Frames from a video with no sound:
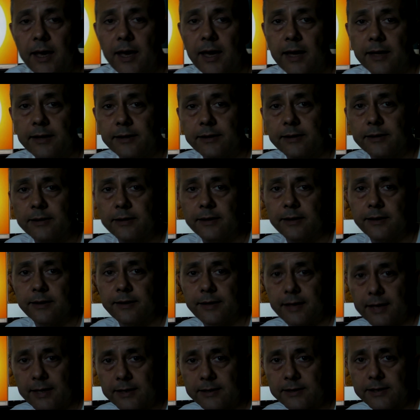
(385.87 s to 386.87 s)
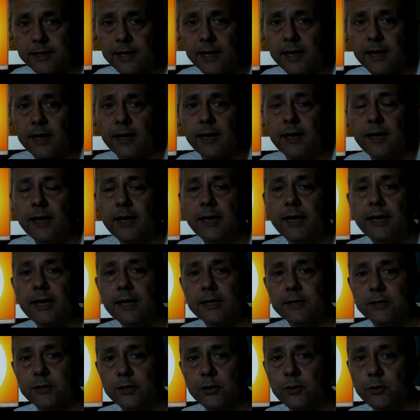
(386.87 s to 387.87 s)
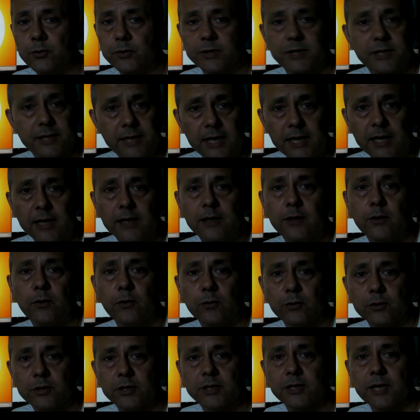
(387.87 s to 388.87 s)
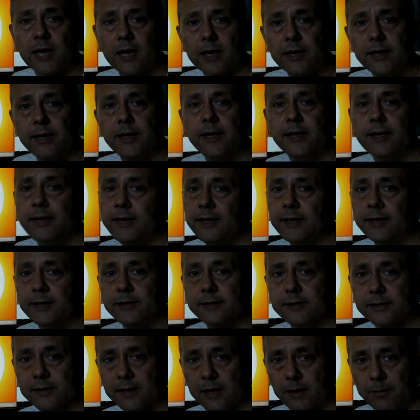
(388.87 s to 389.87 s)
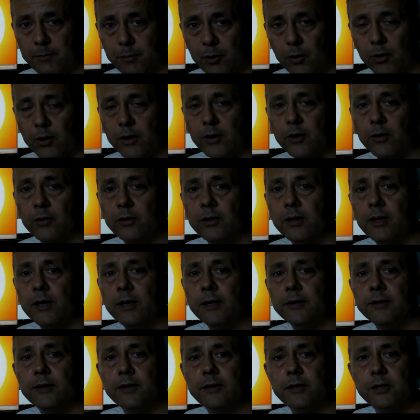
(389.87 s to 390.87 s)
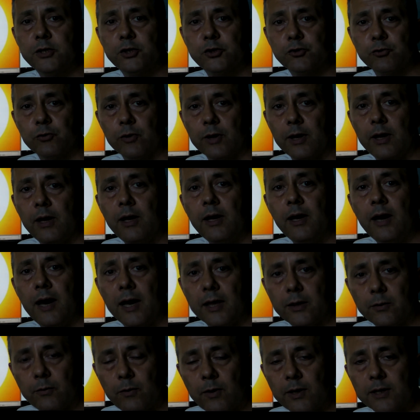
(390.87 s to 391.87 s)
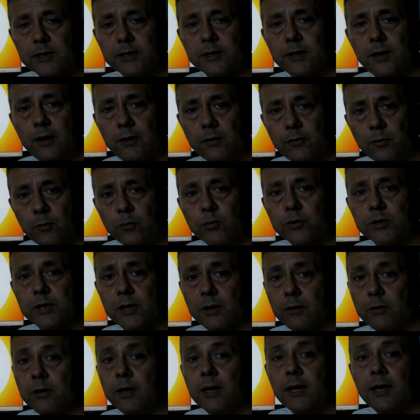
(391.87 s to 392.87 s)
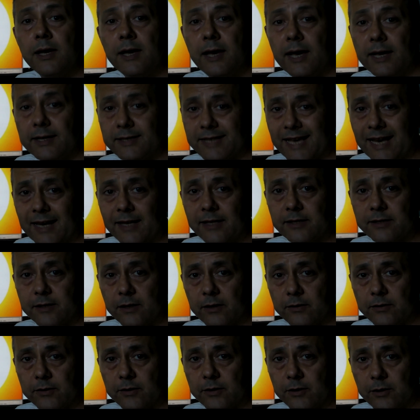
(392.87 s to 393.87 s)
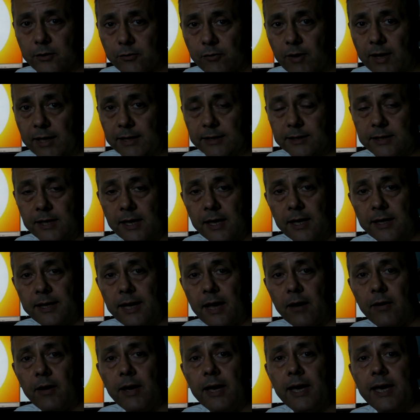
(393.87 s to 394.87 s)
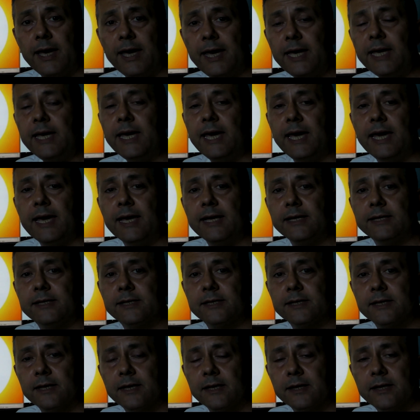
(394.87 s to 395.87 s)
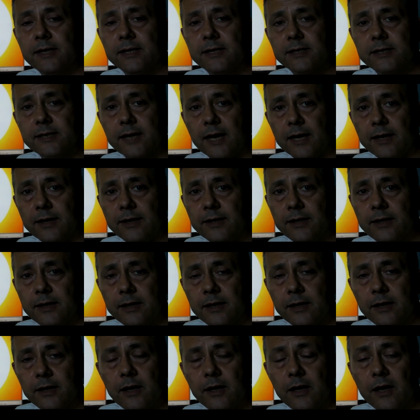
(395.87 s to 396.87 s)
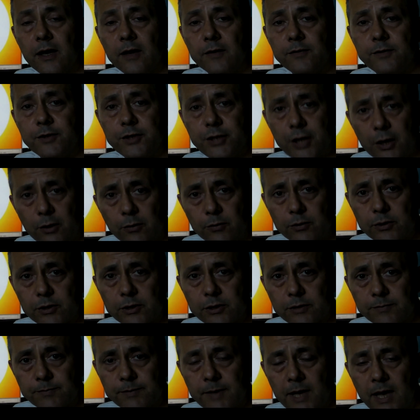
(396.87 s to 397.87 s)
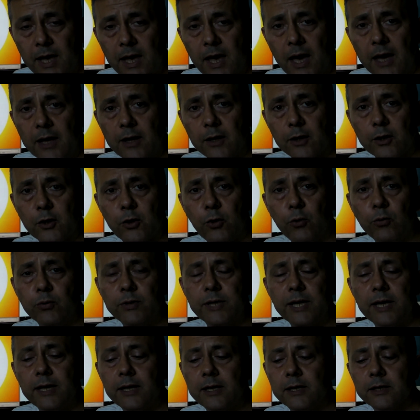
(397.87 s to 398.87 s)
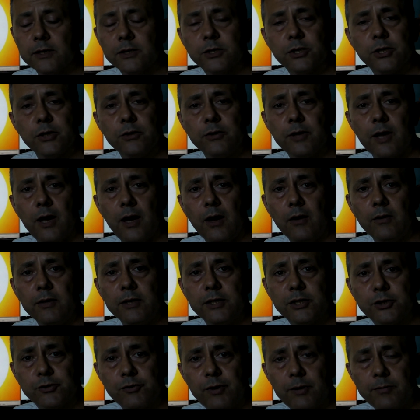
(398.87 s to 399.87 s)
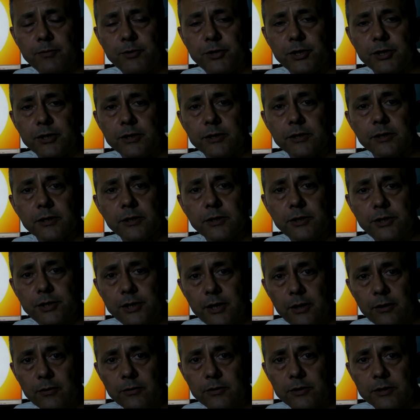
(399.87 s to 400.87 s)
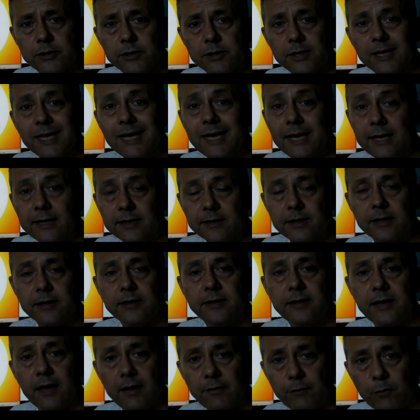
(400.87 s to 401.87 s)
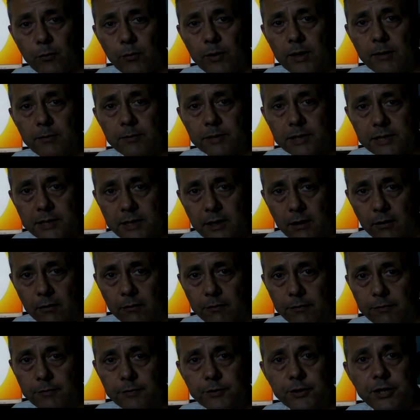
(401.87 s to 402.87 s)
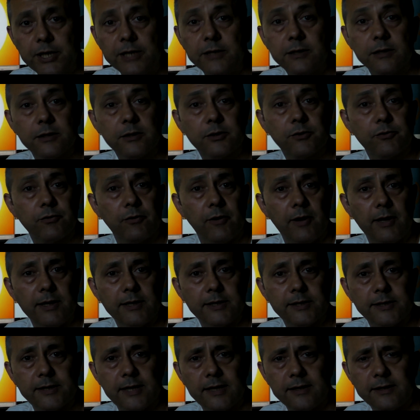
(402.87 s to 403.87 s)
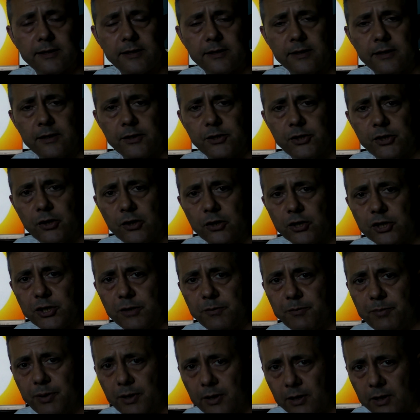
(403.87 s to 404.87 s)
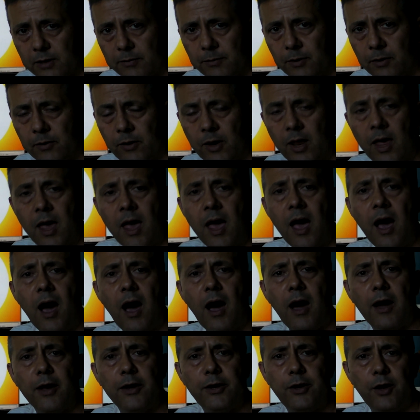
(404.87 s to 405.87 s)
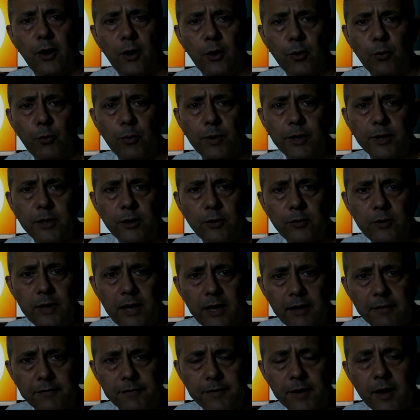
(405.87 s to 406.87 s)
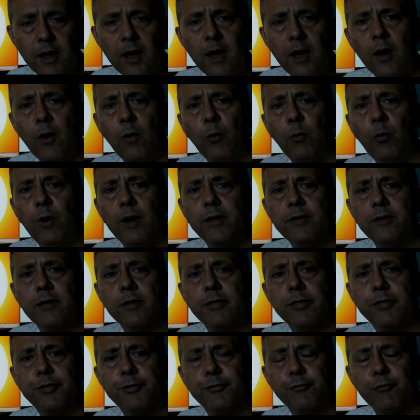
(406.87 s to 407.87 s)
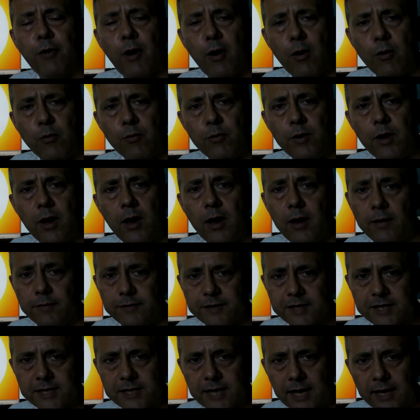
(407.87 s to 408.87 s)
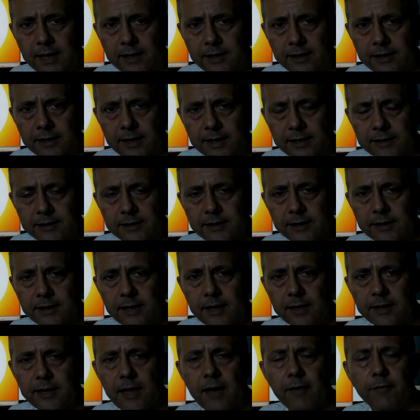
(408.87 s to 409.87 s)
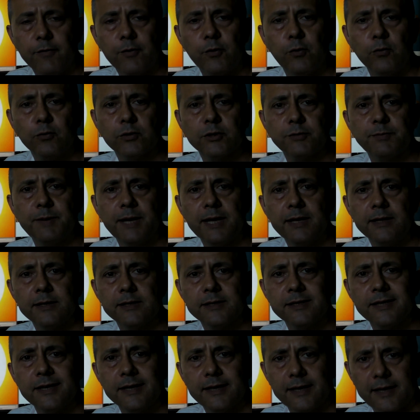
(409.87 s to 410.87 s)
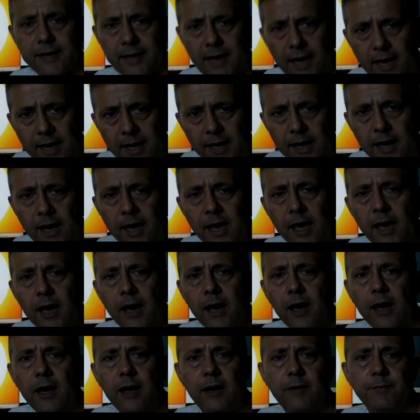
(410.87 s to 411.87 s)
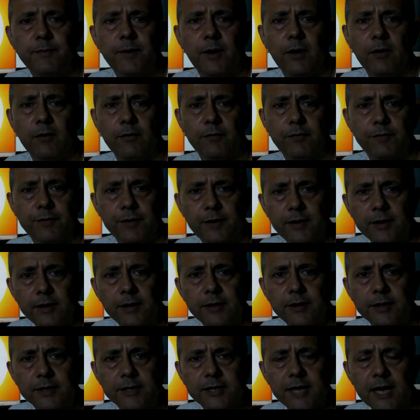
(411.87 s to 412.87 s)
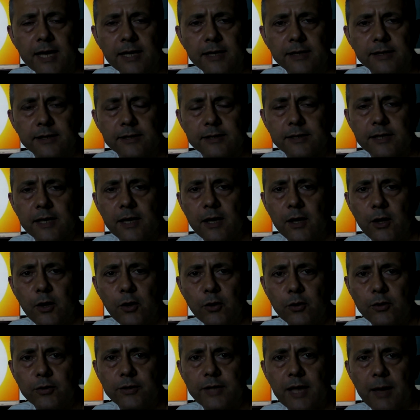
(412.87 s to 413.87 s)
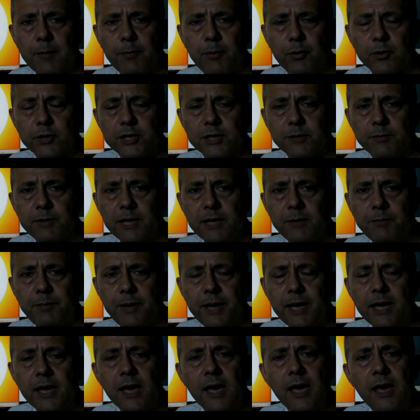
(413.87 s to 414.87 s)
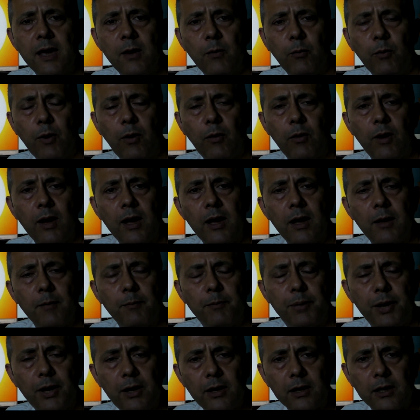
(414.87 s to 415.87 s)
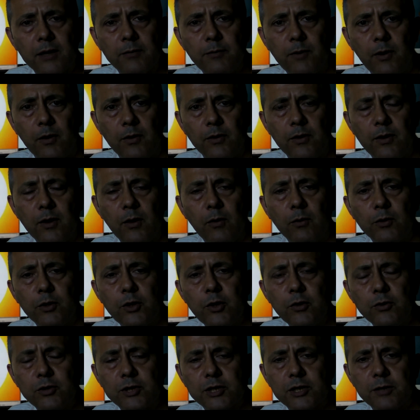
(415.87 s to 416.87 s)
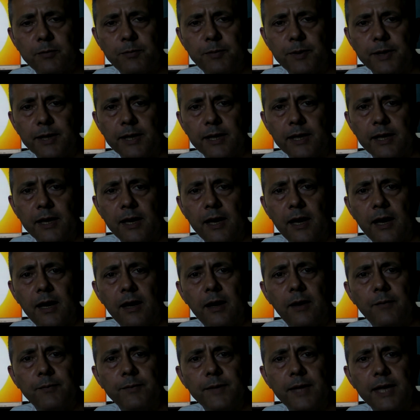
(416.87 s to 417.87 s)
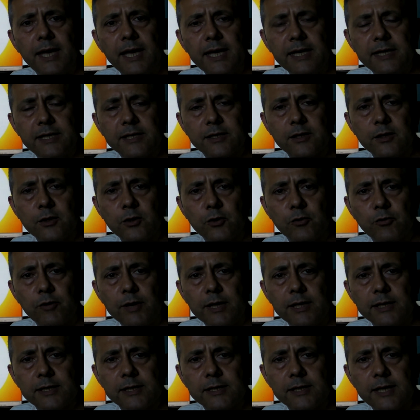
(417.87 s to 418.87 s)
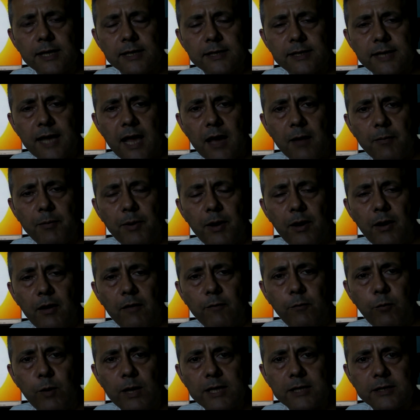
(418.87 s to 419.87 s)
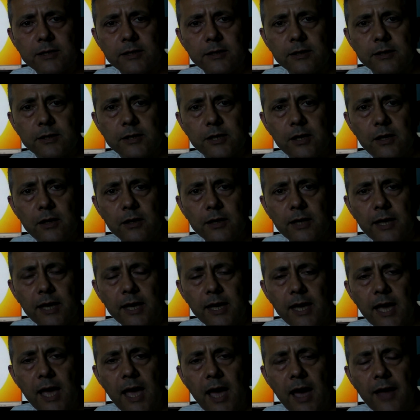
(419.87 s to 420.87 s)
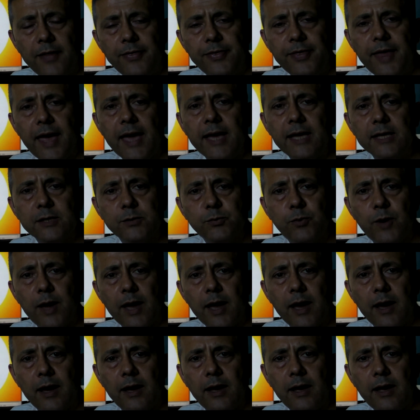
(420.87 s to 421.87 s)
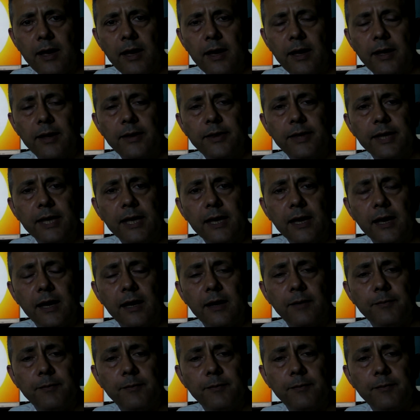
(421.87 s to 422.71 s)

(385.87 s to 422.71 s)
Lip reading: And this here is who Sig or sun is, Apollyon, the destroyer, otherwise known also as Alexander the Great. Now, he is the son of Zeus, and according to the Holy Scriptures, Zeus is the devil himself. Jesus Christ said to the church at Pergamon, I know where you live, where the throne of Satan is. Now that of course means the king of the Satans. Who could that possibly be? Well, Pergamon used to be eastern Greece. It's now part of western Turkey, and that is where the